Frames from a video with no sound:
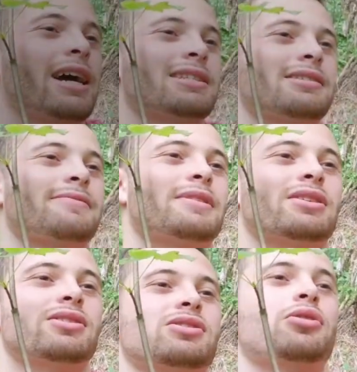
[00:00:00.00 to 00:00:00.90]
guys?
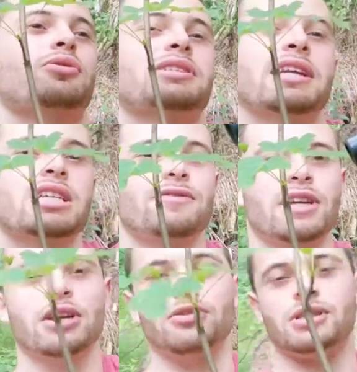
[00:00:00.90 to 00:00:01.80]
So today's
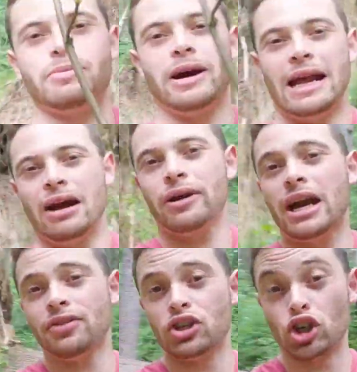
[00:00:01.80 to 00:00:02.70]
video is about how I
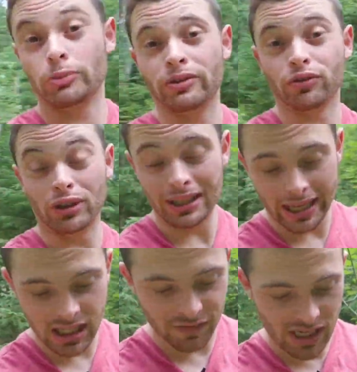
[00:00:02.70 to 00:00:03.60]
got the German
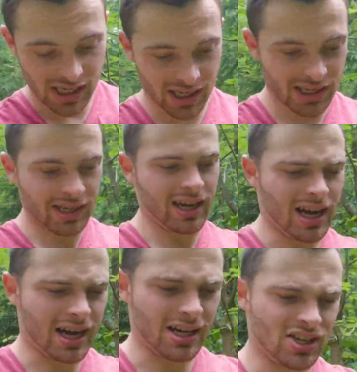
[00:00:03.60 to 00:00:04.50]
Freelance Visa,
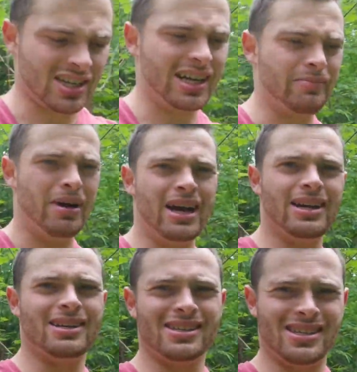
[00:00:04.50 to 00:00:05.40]
just kind of
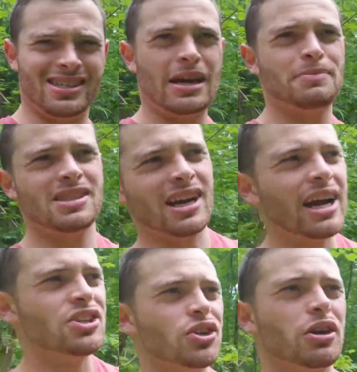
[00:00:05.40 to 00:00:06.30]
my steps that
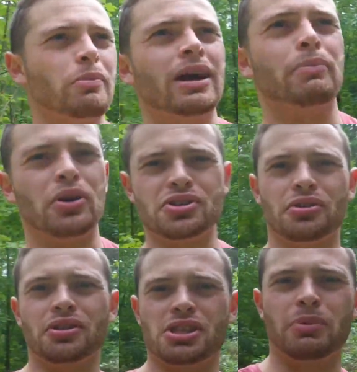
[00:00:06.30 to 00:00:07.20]
I took, my
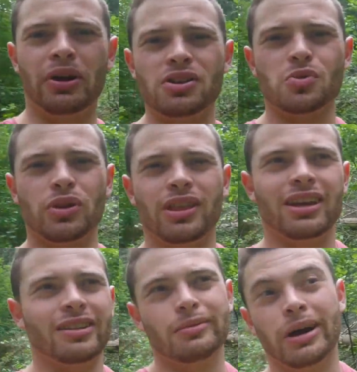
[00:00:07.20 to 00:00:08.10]
personal experience with
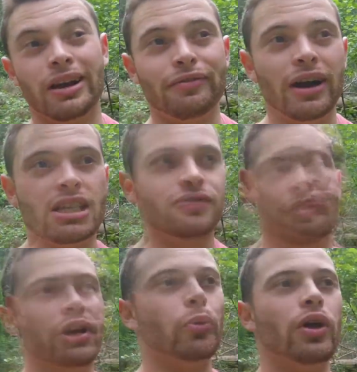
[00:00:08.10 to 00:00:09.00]
it, and then my advice
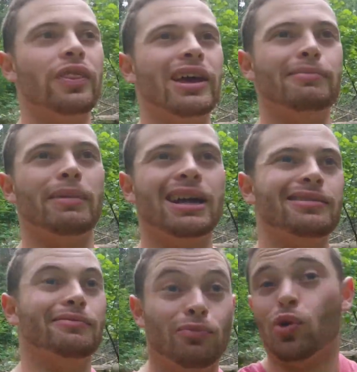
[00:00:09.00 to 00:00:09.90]
for anyone that
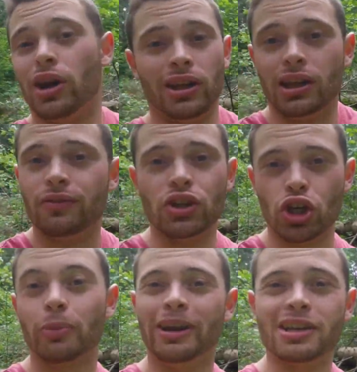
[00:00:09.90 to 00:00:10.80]
might want to live in
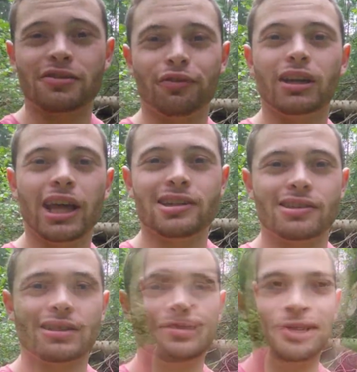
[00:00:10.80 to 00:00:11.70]
Germany as a
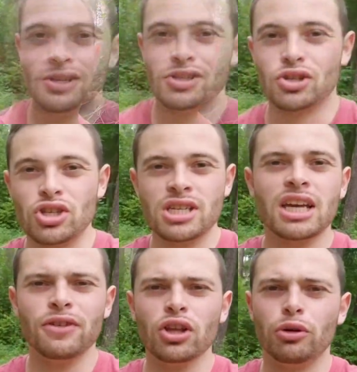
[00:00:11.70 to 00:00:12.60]
freelancer. So just to
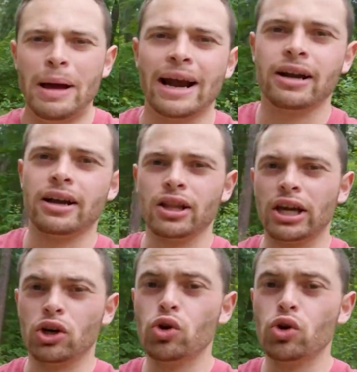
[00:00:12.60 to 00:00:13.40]
give you a little background on like